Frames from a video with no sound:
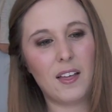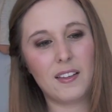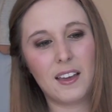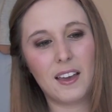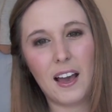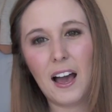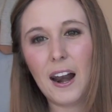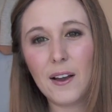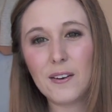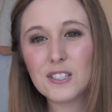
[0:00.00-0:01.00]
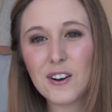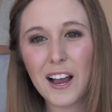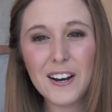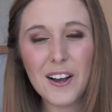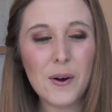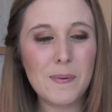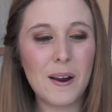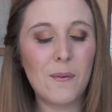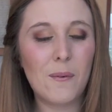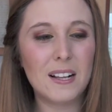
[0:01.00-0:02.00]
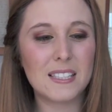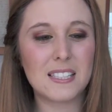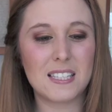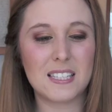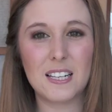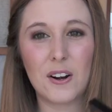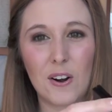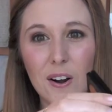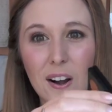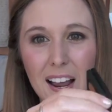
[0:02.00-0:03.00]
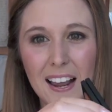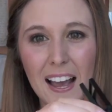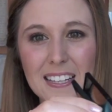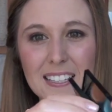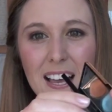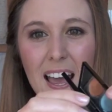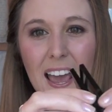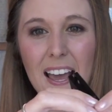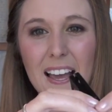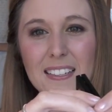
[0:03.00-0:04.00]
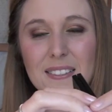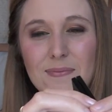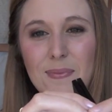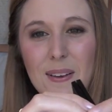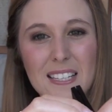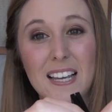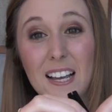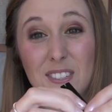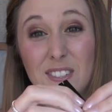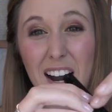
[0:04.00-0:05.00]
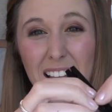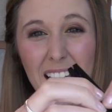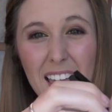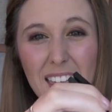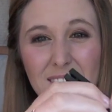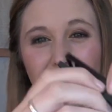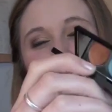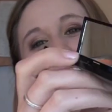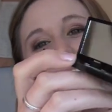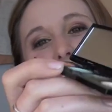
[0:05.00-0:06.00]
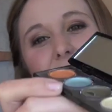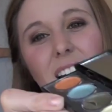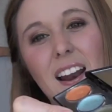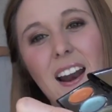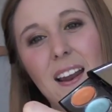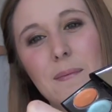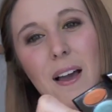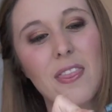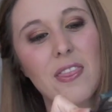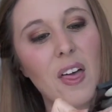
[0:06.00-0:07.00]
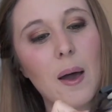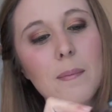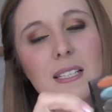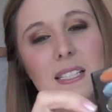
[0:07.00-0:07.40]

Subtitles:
yeah, and I was trying to open it once just in a hurry, I guess, and basically I was trying to get it, and then finally I got it, and my thumb